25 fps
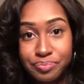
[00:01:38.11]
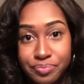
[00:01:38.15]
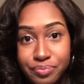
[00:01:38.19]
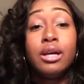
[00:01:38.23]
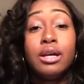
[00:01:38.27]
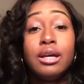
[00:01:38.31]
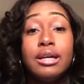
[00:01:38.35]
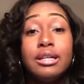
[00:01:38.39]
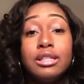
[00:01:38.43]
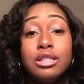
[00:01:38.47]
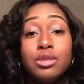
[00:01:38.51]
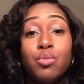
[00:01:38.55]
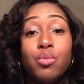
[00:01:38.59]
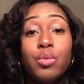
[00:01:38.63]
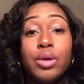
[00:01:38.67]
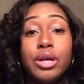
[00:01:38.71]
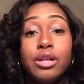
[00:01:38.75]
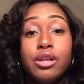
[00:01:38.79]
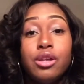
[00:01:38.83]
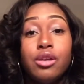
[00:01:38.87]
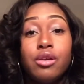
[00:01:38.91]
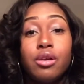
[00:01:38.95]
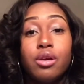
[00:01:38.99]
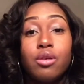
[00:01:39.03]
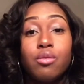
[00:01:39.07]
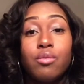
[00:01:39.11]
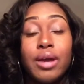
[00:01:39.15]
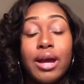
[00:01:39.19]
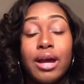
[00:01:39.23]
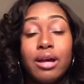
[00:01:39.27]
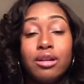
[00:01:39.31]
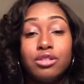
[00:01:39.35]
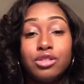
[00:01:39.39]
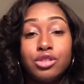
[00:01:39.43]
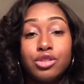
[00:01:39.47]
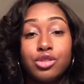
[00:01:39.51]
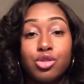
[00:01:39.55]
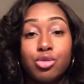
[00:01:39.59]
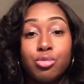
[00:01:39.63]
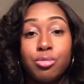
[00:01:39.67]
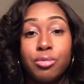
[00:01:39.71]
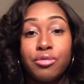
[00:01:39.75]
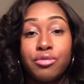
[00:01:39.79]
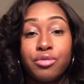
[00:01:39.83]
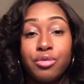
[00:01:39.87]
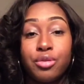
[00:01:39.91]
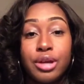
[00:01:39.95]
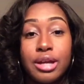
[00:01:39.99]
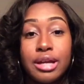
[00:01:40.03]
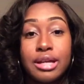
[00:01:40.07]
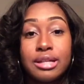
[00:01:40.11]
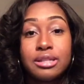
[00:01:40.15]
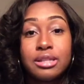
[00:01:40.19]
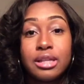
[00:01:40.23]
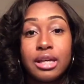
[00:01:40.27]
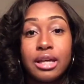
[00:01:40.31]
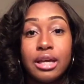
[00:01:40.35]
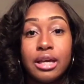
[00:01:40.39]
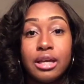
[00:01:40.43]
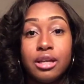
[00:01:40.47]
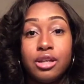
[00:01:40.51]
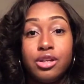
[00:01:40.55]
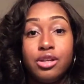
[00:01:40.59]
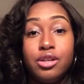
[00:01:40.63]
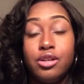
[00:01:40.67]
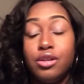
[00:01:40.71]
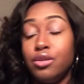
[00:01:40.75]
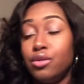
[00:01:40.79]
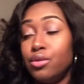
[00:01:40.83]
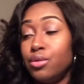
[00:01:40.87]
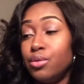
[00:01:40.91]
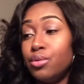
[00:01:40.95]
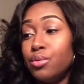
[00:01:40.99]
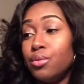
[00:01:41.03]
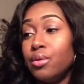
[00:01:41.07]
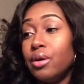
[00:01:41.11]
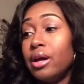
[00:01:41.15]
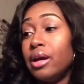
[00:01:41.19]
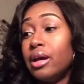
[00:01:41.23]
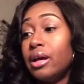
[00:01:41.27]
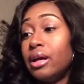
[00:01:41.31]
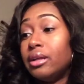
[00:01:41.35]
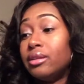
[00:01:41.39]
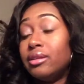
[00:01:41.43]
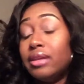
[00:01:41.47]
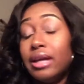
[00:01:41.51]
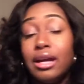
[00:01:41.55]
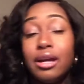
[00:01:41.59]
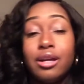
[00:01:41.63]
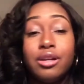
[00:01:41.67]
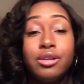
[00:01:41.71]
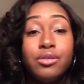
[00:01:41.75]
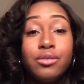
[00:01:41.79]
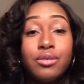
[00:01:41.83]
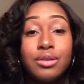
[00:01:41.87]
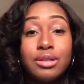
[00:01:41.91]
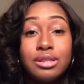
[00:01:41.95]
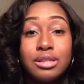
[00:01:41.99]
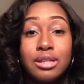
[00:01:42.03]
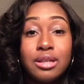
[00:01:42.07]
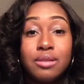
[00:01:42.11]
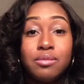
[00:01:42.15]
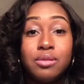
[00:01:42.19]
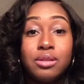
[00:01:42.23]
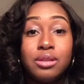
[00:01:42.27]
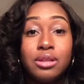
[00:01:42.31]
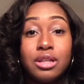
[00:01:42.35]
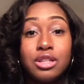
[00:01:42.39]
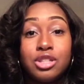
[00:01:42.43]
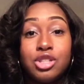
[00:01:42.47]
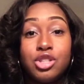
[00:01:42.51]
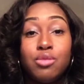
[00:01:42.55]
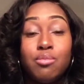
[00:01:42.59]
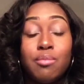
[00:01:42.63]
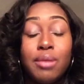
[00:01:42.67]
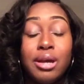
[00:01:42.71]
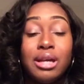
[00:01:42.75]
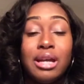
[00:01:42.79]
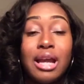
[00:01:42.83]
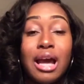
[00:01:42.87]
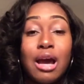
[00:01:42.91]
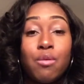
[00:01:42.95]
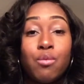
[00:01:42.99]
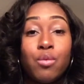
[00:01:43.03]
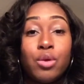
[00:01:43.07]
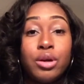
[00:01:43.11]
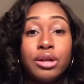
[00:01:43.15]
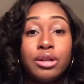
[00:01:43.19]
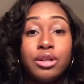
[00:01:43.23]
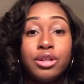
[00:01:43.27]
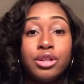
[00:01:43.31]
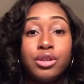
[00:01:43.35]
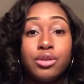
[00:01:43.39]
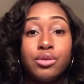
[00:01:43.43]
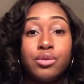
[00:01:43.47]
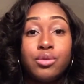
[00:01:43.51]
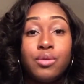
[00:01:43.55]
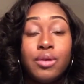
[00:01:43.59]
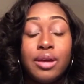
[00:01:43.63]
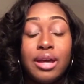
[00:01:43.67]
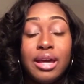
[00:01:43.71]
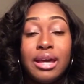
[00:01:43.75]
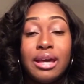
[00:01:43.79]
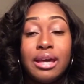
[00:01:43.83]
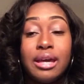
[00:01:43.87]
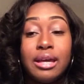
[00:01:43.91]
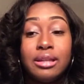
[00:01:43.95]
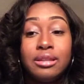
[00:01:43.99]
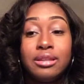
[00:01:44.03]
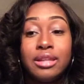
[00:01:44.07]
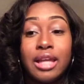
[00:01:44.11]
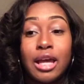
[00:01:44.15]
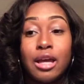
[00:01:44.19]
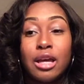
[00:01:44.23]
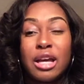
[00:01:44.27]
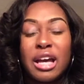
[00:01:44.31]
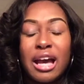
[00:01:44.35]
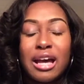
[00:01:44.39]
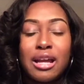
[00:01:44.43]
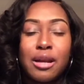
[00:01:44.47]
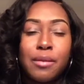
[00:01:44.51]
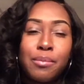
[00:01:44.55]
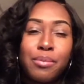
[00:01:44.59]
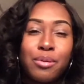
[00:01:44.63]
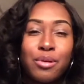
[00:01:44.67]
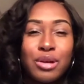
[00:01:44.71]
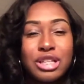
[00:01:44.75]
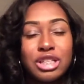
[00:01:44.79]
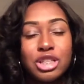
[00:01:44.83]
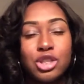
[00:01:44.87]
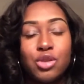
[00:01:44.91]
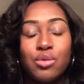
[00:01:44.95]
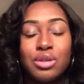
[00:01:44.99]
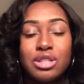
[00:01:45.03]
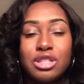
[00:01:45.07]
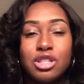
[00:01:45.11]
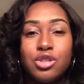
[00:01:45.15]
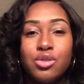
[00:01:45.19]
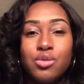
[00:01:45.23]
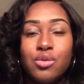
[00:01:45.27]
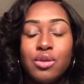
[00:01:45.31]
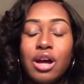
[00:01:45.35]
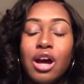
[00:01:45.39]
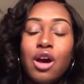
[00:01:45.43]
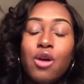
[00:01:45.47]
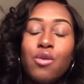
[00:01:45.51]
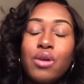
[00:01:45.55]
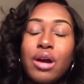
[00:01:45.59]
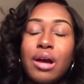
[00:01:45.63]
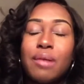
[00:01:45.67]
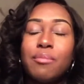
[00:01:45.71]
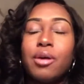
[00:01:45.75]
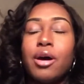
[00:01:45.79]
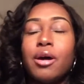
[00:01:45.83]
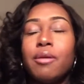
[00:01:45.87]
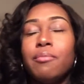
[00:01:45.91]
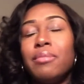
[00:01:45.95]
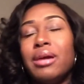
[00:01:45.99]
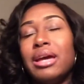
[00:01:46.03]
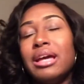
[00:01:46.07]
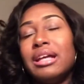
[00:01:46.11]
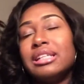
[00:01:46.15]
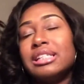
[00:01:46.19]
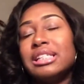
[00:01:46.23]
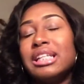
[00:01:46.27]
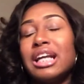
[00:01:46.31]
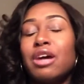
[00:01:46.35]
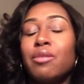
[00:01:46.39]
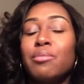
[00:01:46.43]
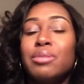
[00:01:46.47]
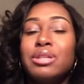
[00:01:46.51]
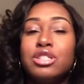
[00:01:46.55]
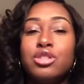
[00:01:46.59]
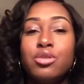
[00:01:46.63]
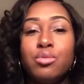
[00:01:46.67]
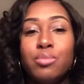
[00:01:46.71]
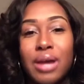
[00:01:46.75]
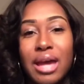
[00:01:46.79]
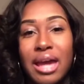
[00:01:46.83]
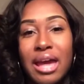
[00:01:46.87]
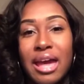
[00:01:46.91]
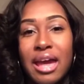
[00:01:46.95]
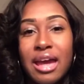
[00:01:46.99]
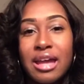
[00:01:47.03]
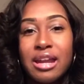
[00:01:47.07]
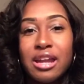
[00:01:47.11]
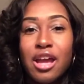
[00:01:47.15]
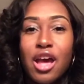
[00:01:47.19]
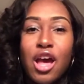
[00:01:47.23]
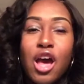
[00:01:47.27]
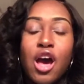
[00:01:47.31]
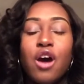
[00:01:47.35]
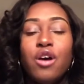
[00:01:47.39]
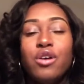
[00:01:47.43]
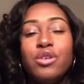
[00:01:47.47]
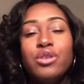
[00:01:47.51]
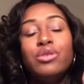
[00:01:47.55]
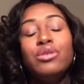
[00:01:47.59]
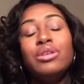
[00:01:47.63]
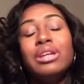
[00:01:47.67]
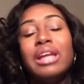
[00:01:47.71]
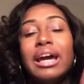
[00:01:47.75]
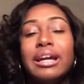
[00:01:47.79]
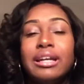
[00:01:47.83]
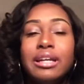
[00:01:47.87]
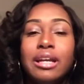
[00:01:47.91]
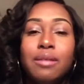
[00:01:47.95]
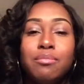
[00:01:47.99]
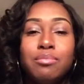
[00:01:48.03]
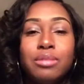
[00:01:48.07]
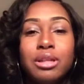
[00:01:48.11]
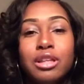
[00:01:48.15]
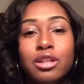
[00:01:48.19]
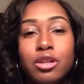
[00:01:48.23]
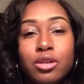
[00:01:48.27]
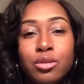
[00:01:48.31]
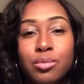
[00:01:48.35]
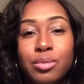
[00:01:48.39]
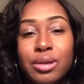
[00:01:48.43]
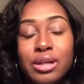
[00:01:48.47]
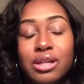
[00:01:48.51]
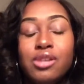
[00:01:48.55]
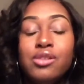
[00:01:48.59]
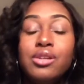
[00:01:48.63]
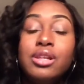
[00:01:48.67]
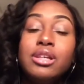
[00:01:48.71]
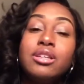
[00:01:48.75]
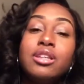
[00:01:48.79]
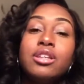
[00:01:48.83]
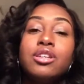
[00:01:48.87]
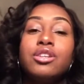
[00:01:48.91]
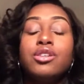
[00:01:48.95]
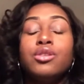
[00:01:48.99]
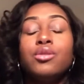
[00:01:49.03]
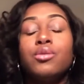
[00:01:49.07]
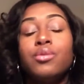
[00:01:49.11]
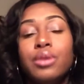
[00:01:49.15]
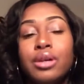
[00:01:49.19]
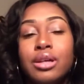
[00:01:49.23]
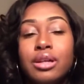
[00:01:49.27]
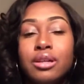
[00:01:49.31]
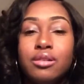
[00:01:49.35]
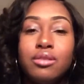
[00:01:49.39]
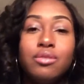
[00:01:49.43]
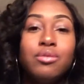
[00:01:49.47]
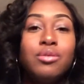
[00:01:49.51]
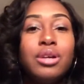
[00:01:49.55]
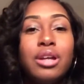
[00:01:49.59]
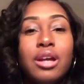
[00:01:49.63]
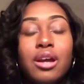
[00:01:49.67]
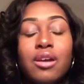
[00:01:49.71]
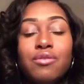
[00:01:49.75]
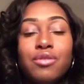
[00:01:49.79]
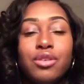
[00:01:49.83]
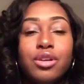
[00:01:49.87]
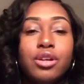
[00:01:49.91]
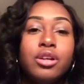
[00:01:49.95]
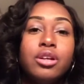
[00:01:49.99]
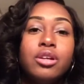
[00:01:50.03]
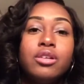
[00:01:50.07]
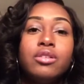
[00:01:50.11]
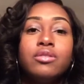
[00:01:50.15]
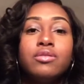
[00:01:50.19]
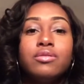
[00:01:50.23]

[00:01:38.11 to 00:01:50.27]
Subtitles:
It's when you're around your group of friends and they are doing something that you may not want to do, and they kind of press you into do it. Oh, come on, man, it's not gonna be too bad. Oh, you lighten up a little bit, you need to do it, whatever.